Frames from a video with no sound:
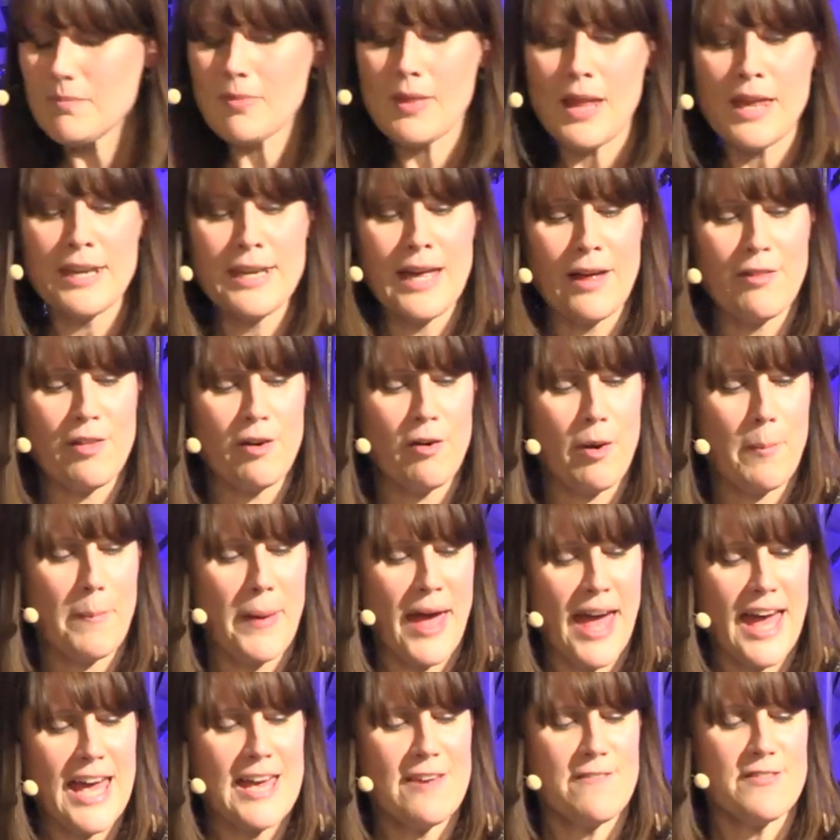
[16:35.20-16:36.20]
Now, there are
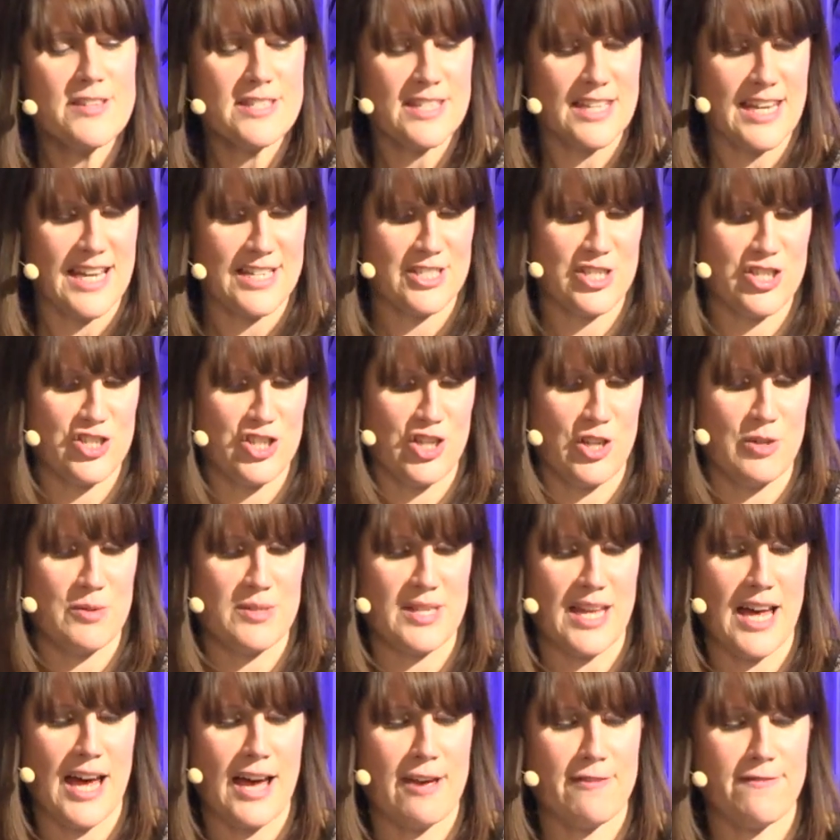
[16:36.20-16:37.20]
behaviours and attitudes
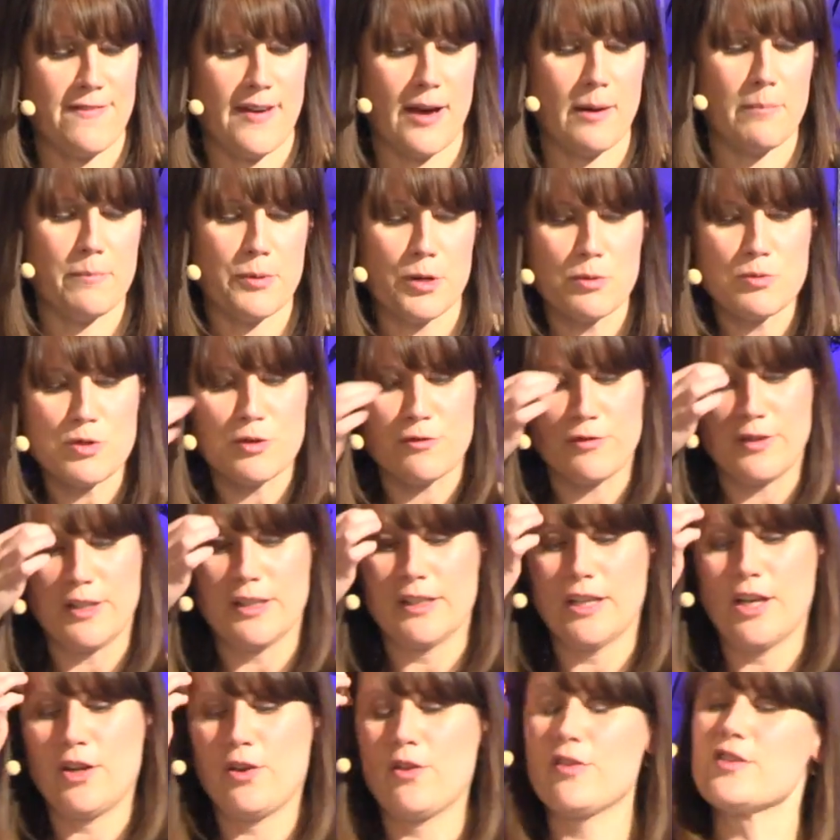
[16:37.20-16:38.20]
that I find
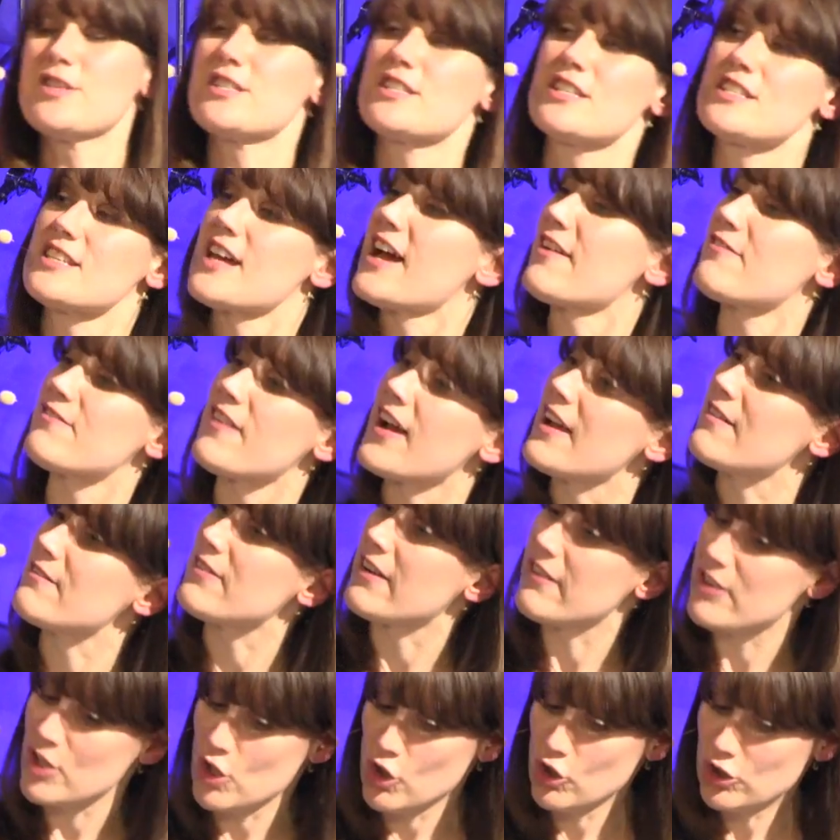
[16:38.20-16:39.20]
beautiful and others that I find
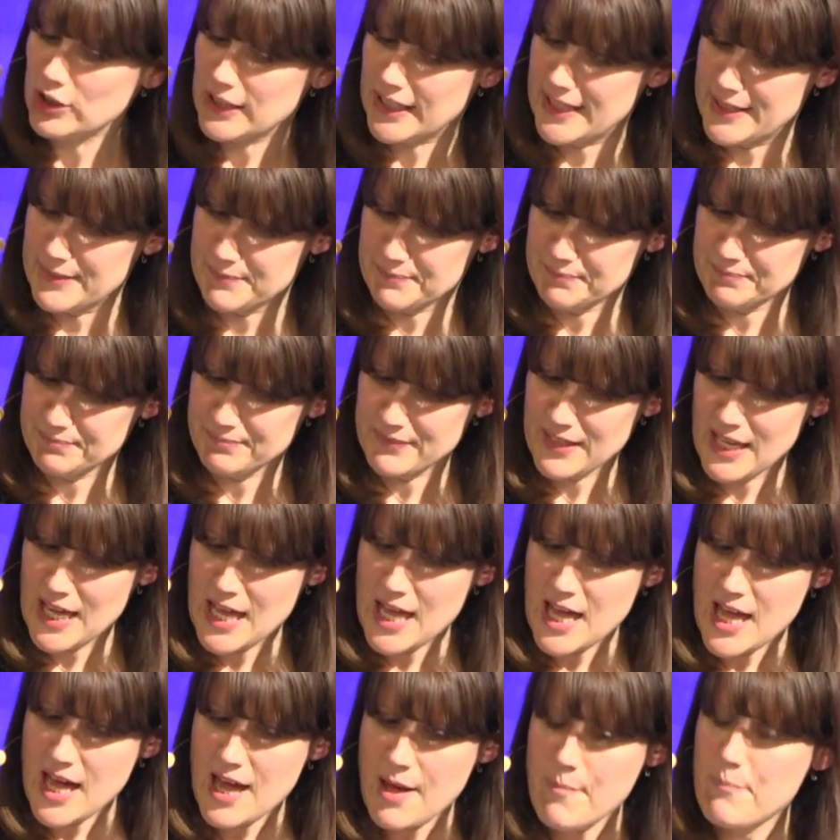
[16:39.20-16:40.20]
very ugly.
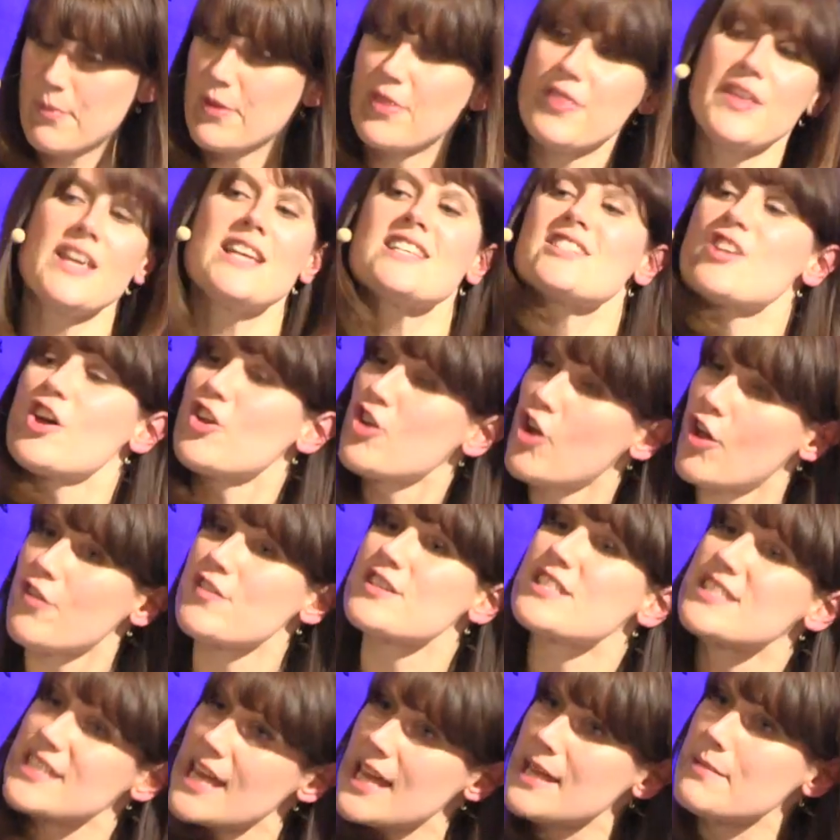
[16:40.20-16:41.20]
But these are not the
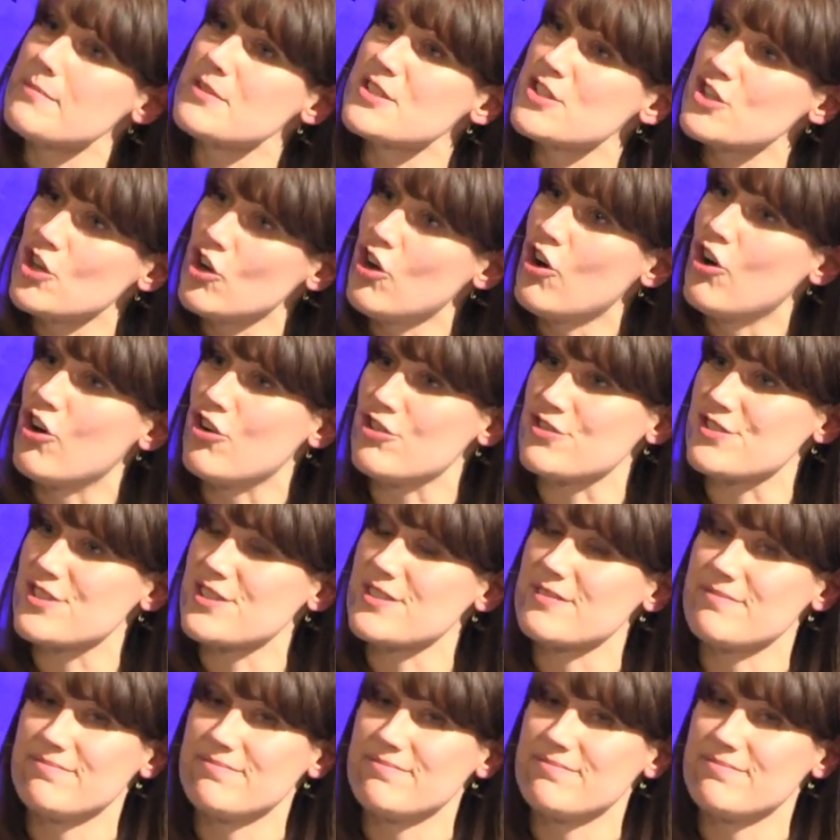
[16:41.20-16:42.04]
same as yours.